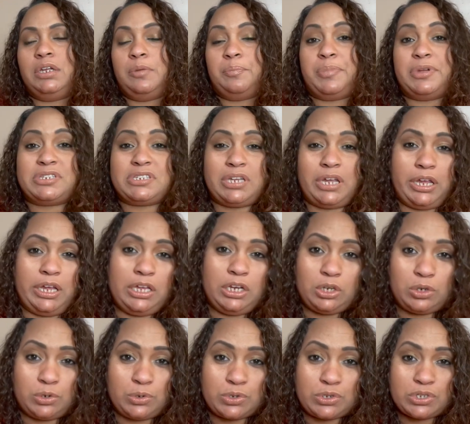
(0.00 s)

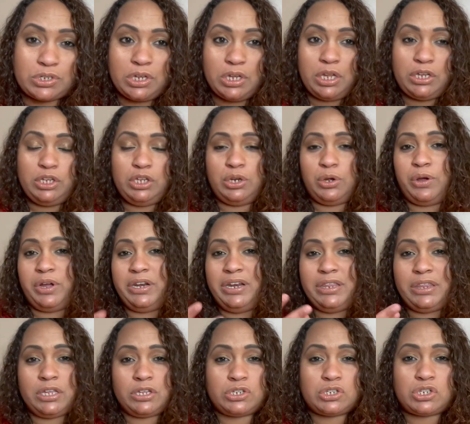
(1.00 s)
potatoes, you know,
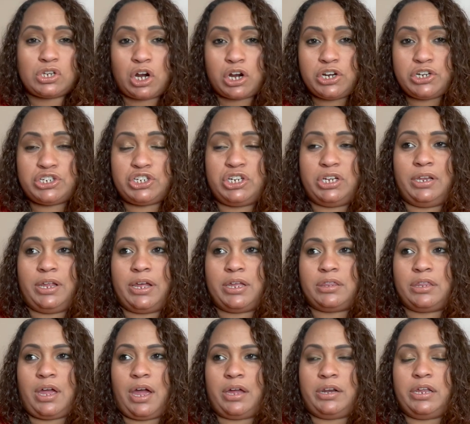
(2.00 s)
anything starchy like
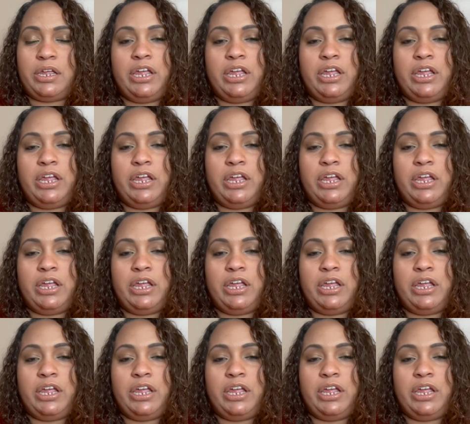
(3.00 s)
that.